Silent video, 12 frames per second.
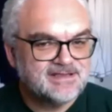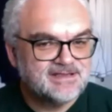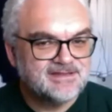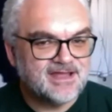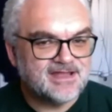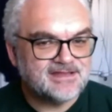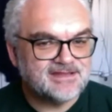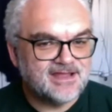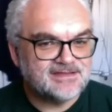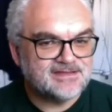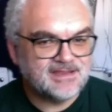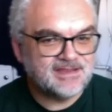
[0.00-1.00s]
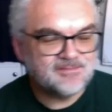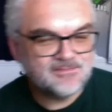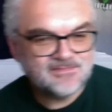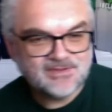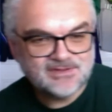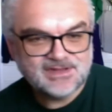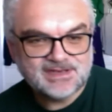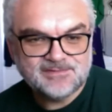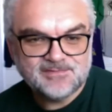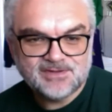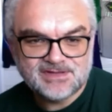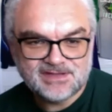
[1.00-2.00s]
Not the
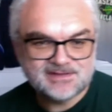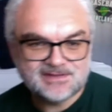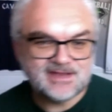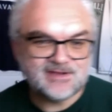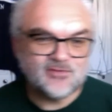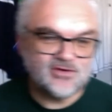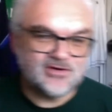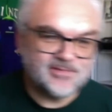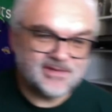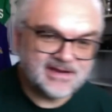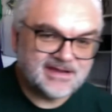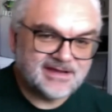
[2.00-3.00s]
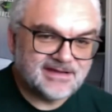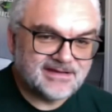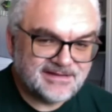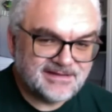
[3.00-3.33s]
Monday night quarterback guy.